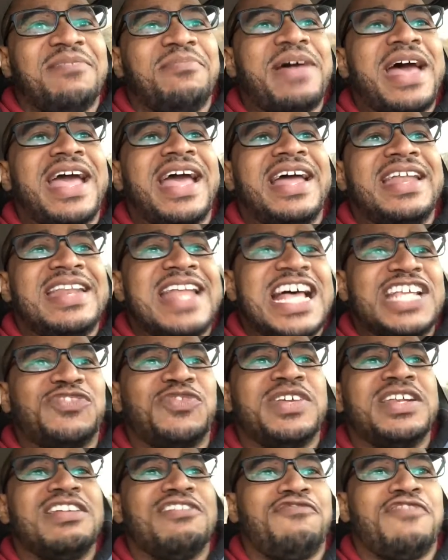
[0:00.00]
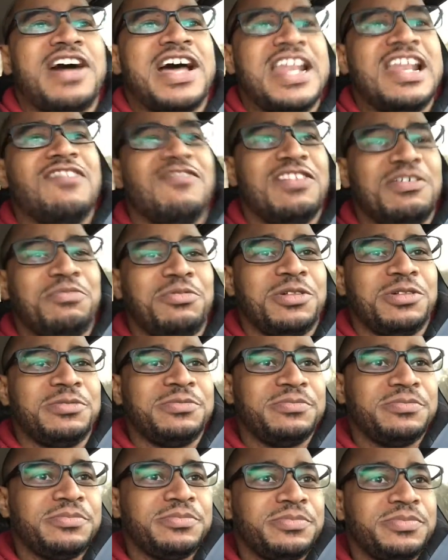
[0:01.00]
it back. And that's when they're vulnerable.
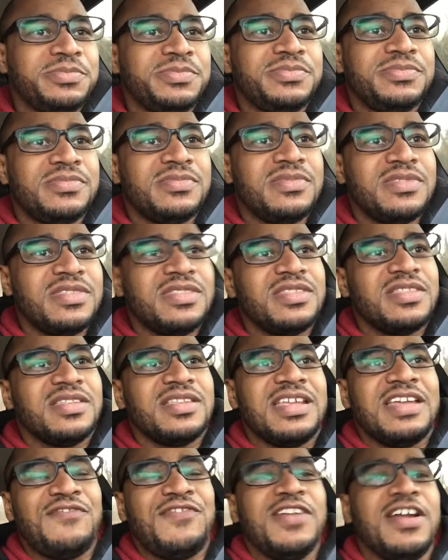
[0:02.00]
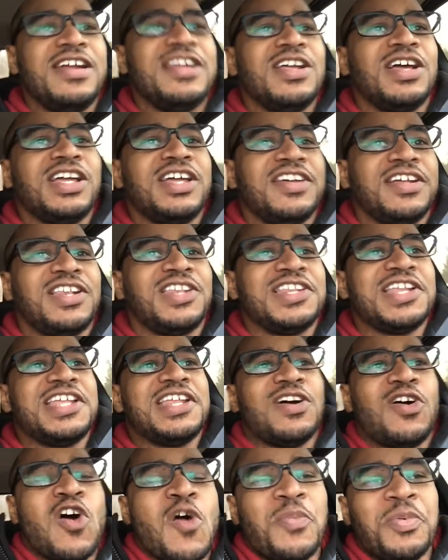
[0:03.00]
If they're in
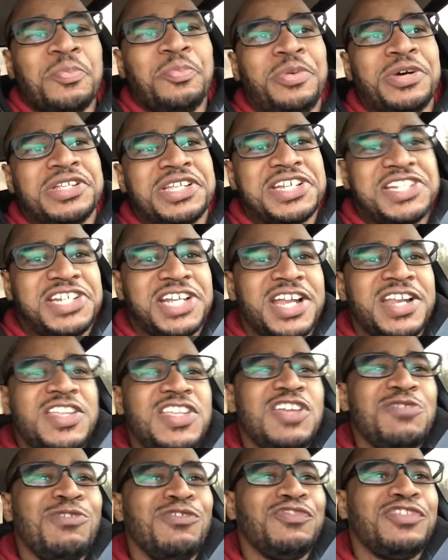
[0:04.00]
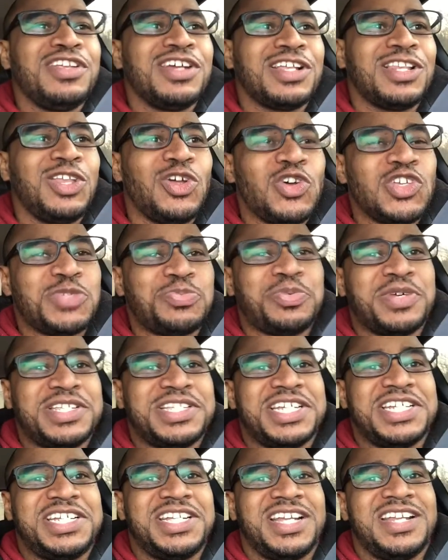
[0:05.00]
the open position, you move to the closed
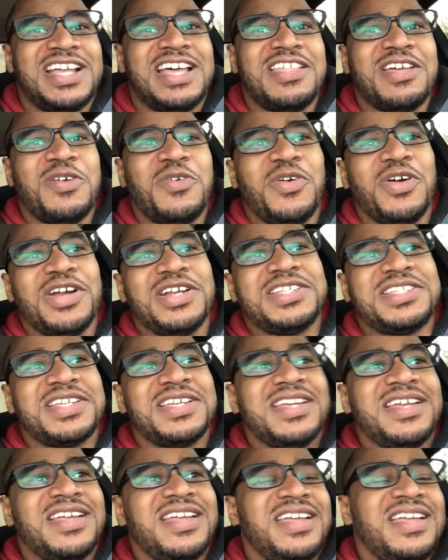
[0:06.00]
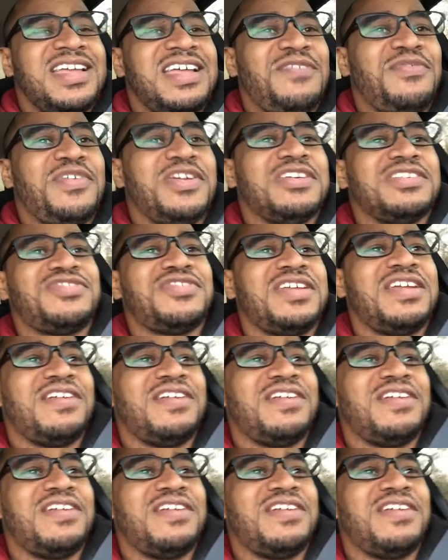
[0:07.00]
position. In other words, if they're